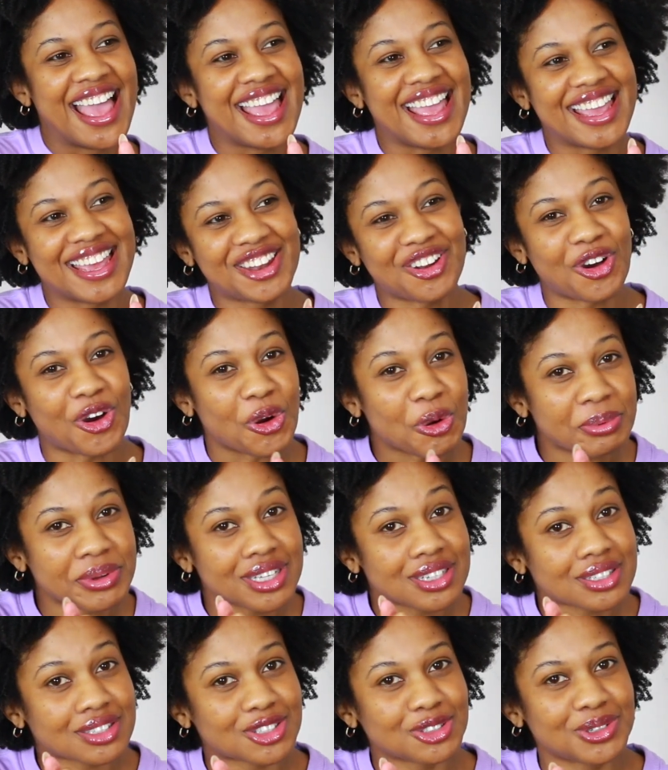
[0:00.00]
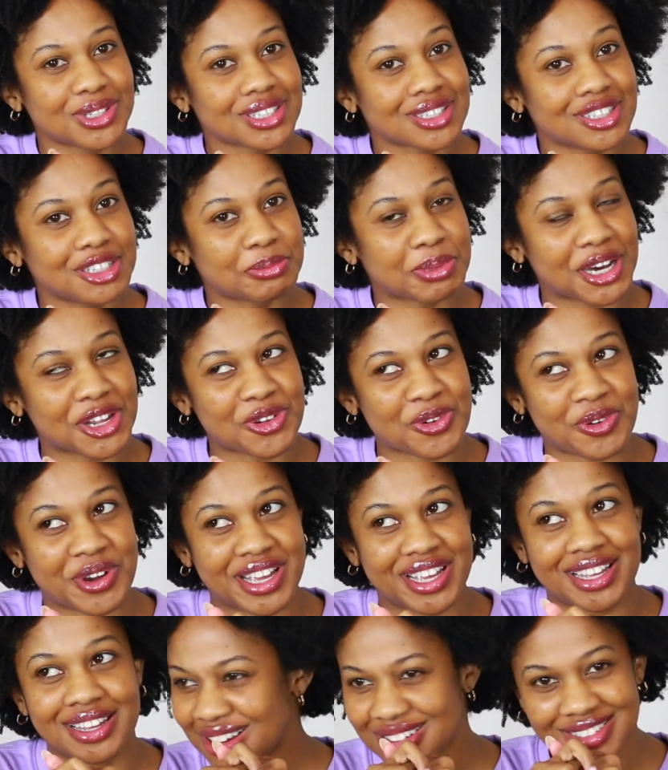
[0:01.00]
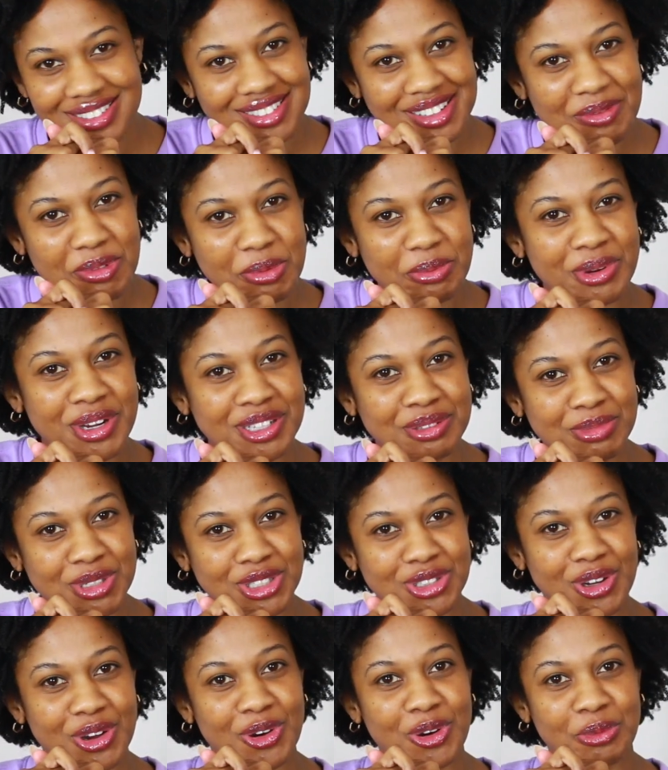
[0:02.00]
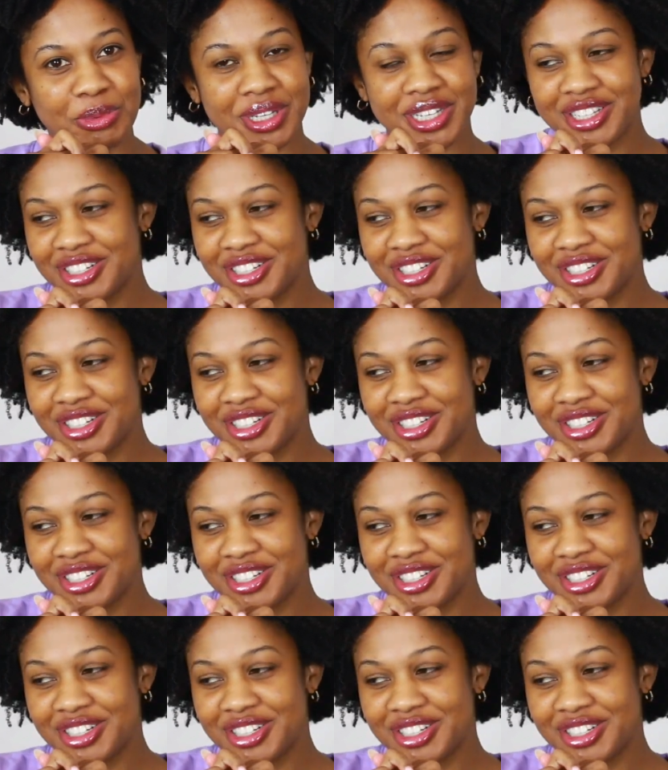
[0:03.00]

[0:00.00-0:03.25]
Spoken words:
And Obi is doing good, by the way. Actually, let me bring Mr. Obi